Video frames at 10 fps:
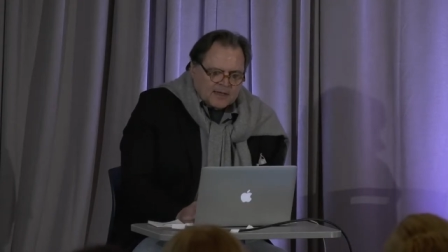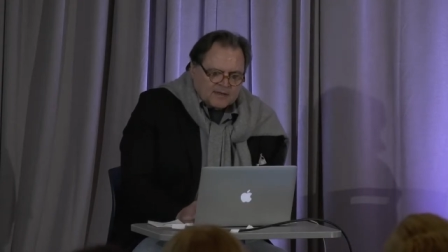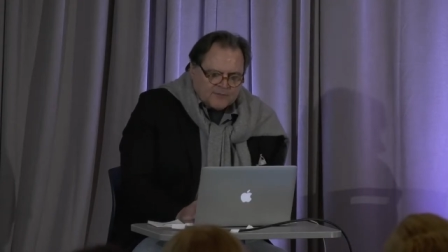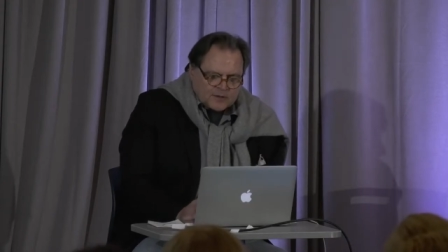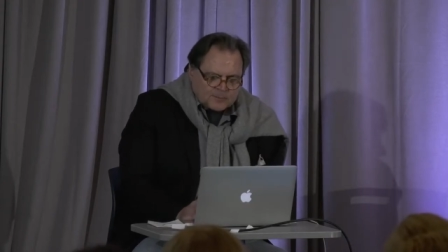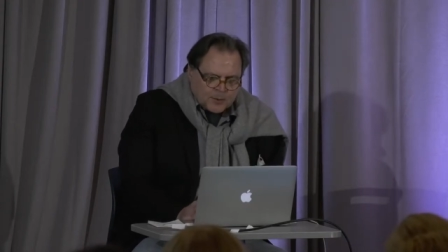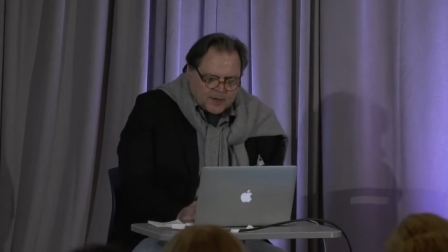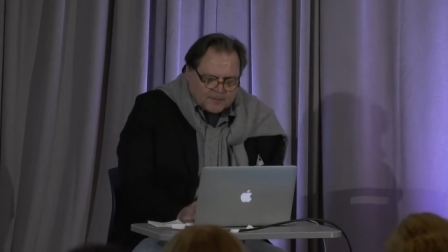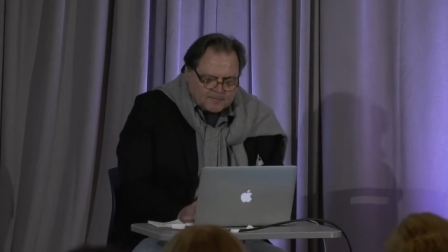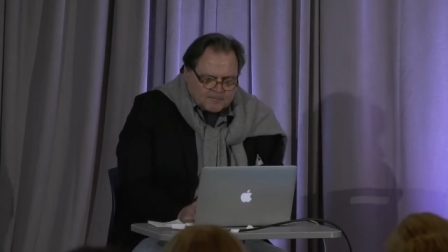the first
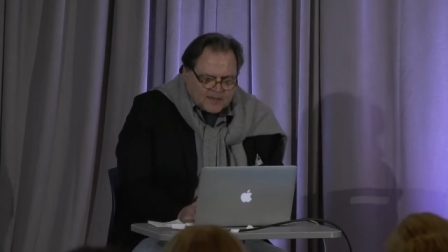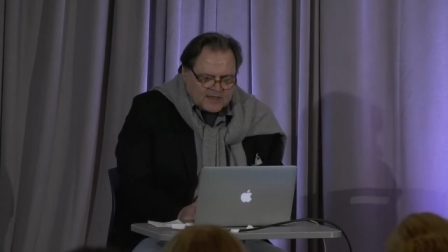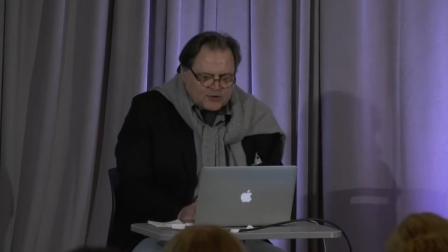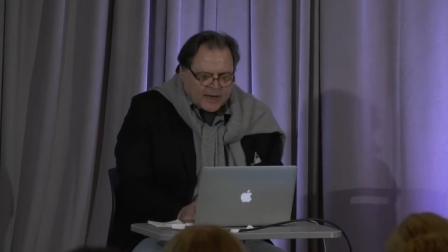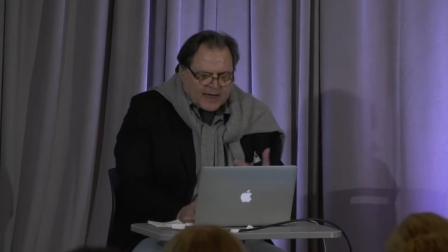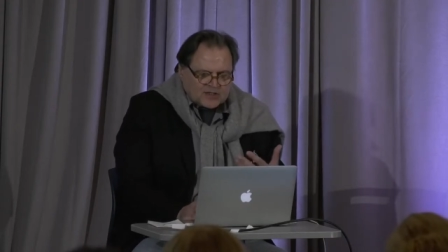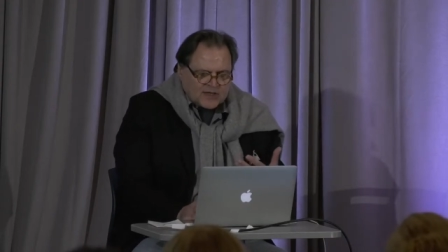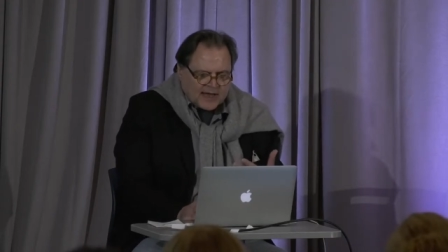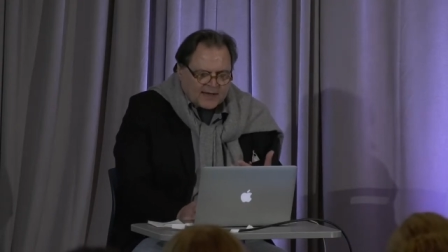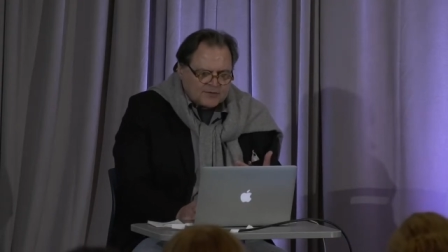part is you
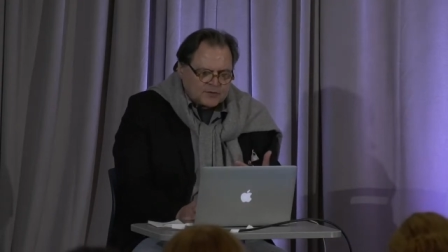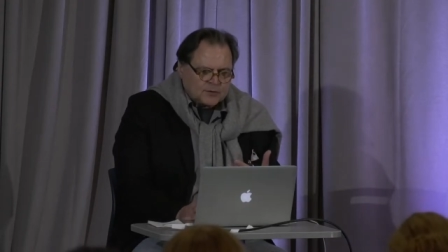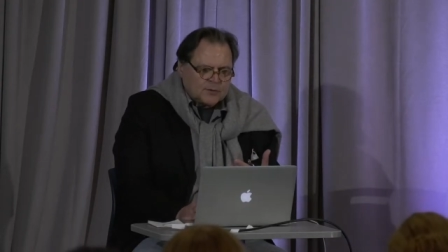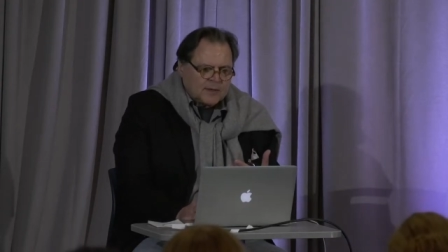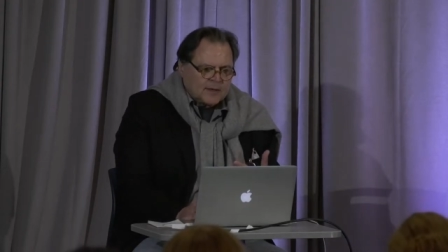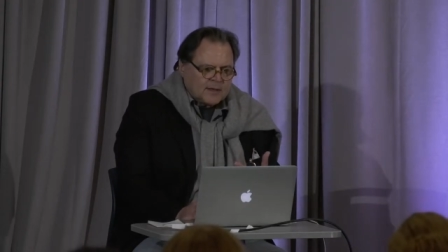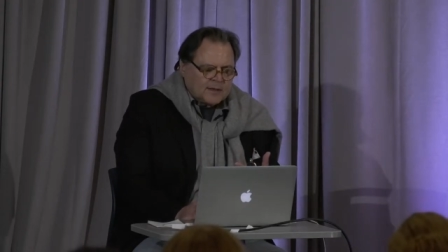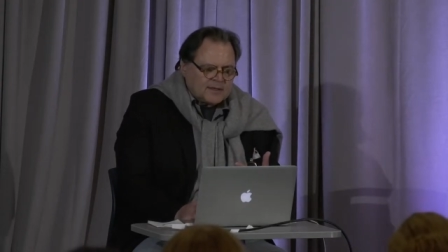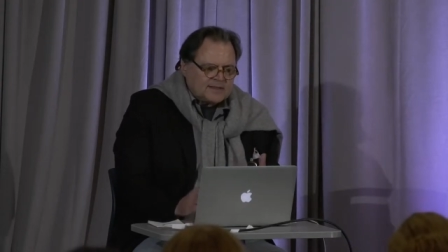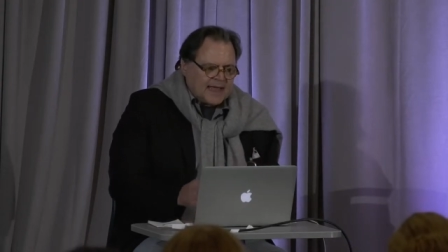actually have to
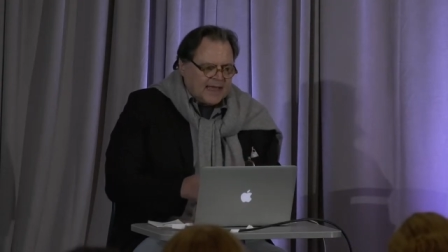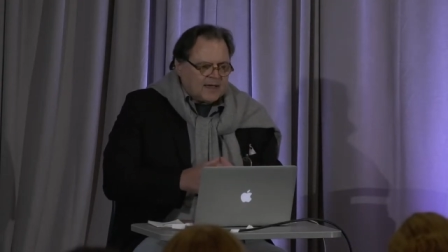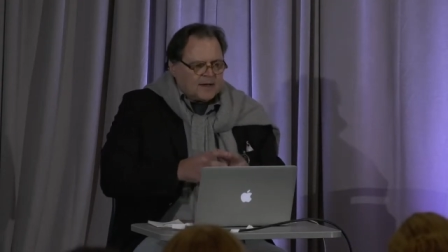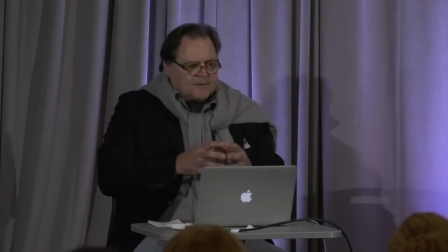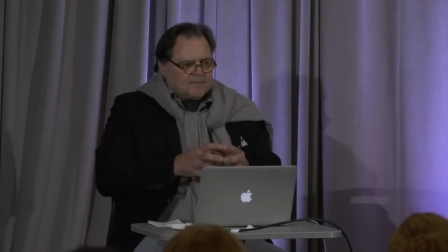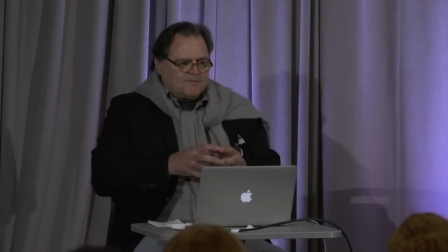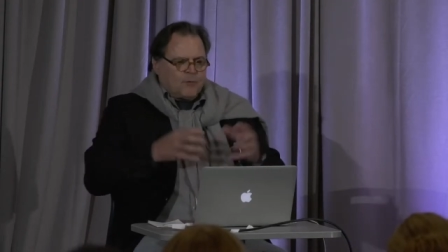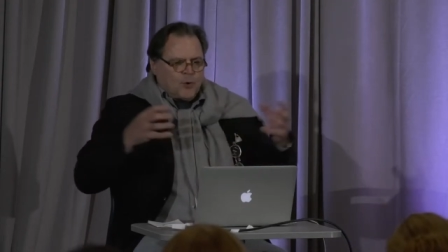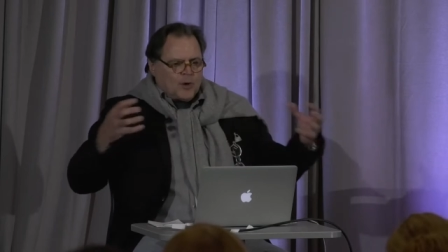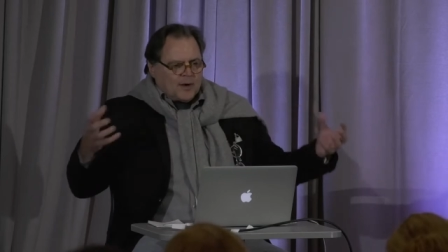take
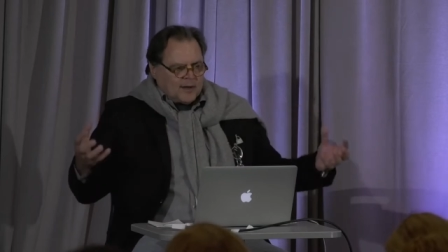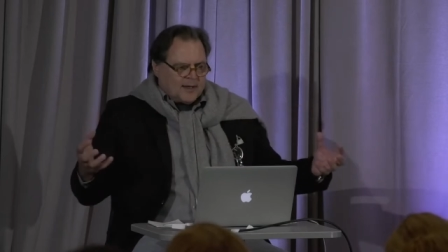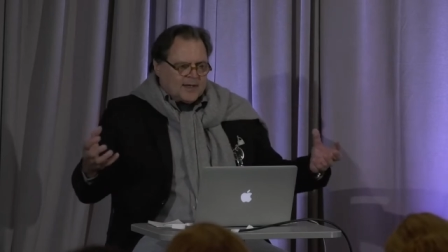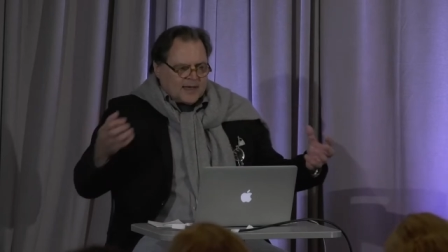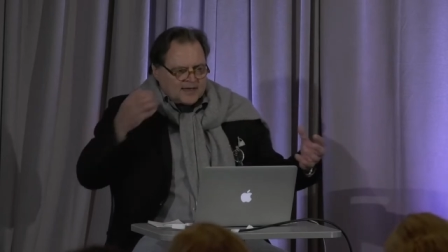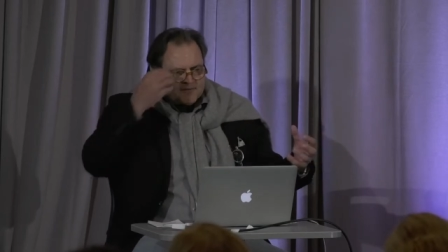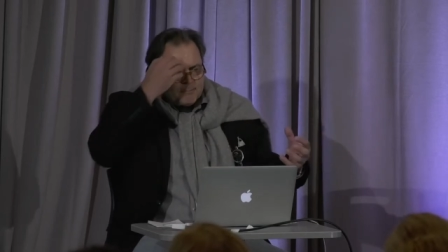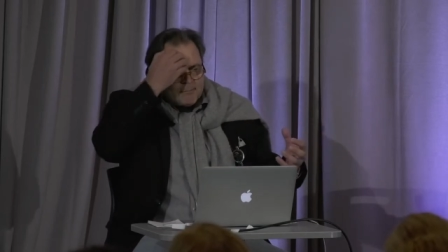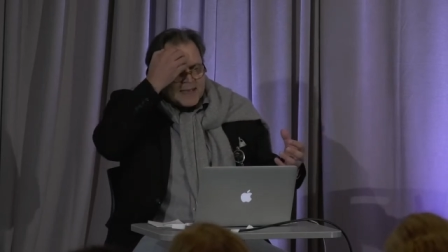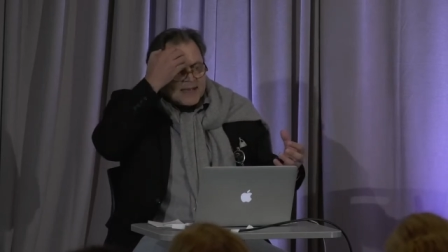four kind of
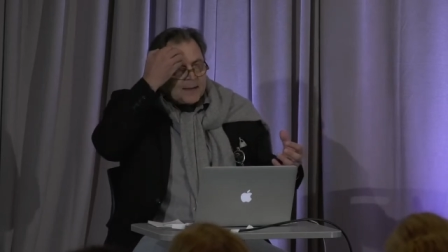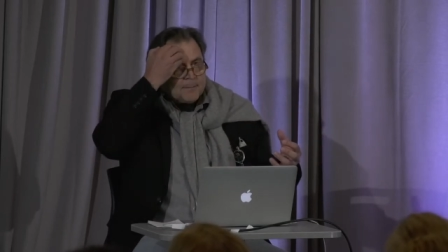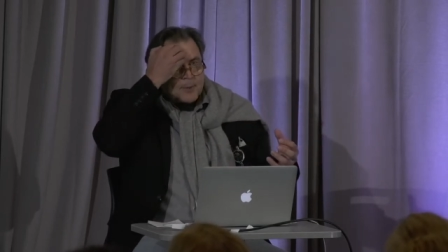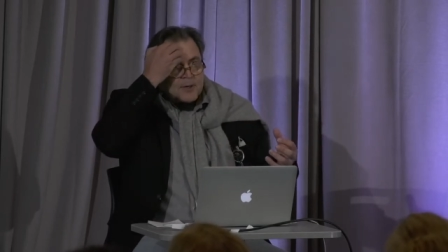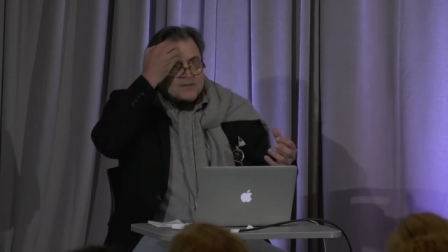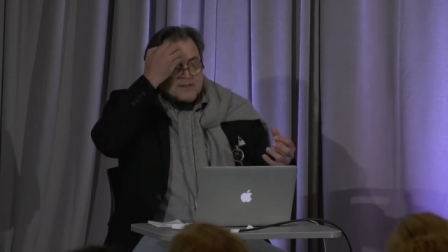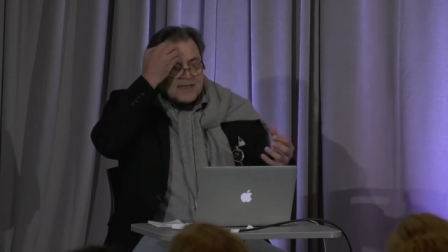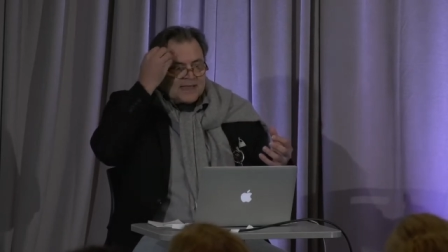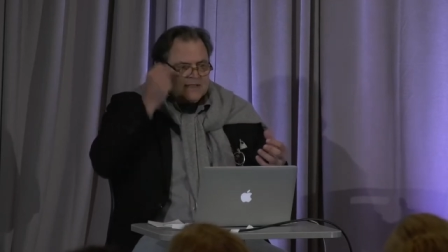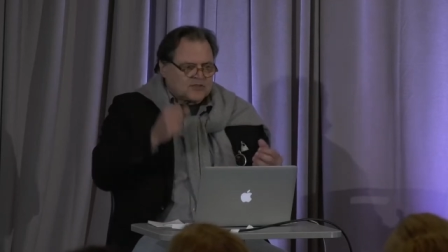mega parts of
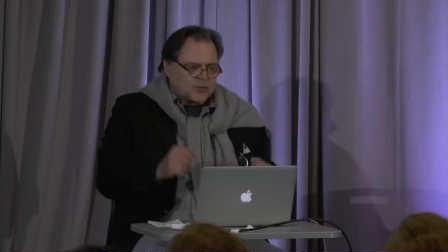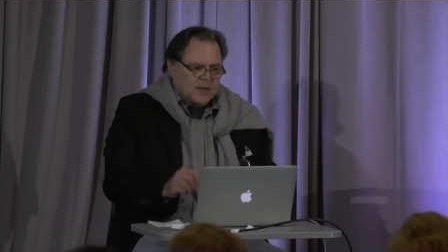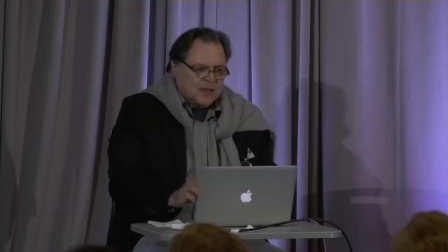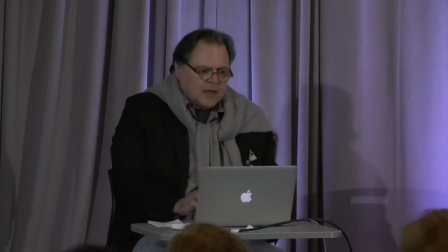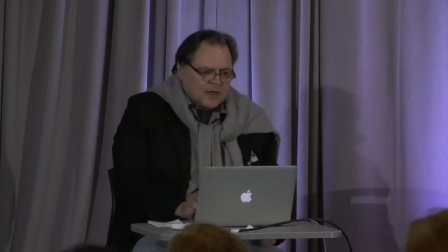the industry.